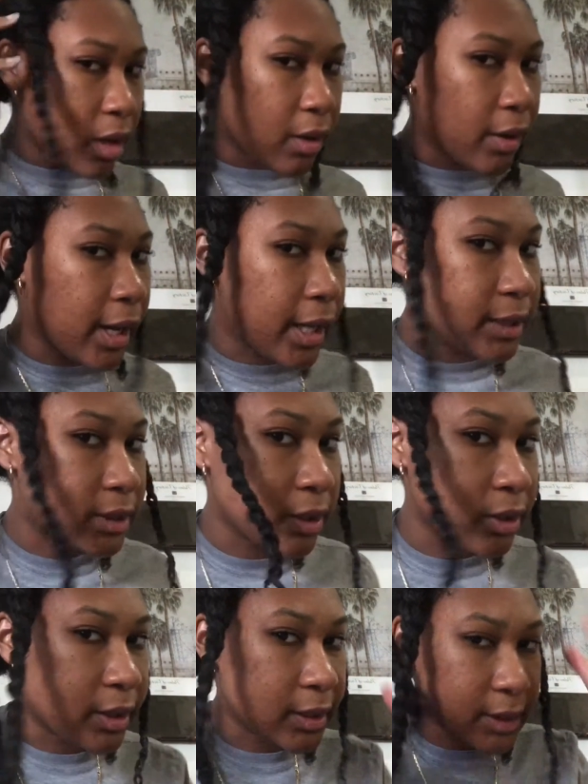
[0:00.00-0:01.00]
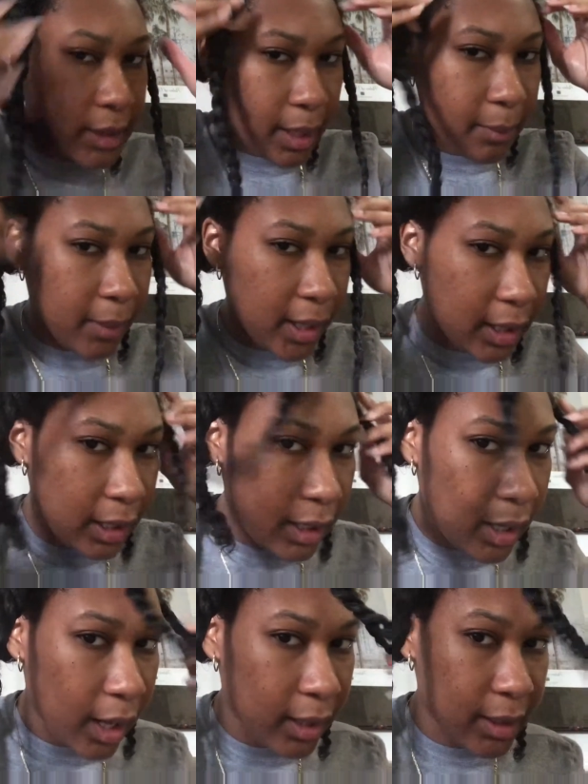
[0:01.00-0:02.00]
Okay, so you can see I braided
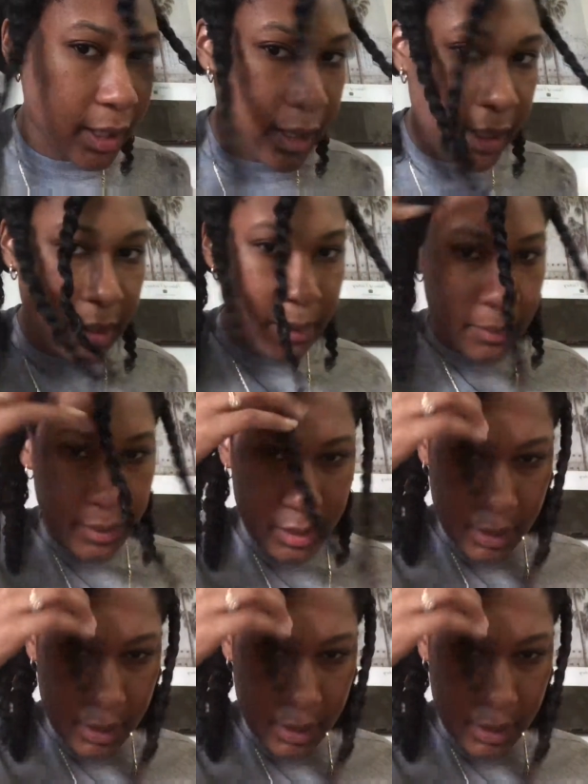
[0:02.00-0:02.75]
it all up,